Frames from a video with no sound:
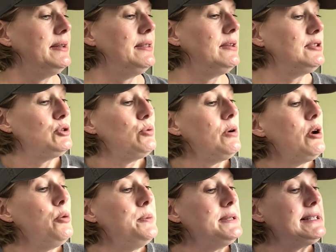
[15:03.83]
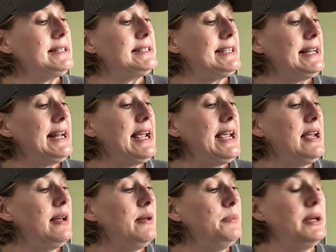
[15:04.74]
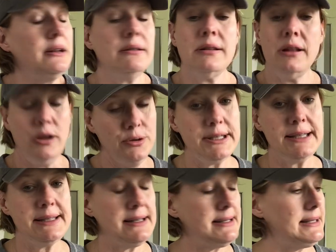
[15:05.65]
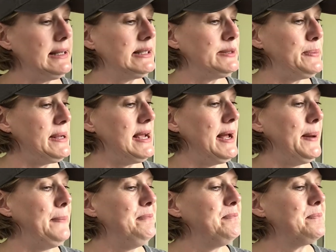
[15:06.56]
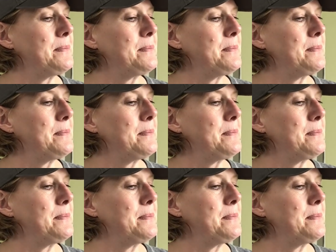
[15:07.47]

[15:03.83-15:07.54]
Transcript: The store opens at 10 a.m. and closes at 6 p.m.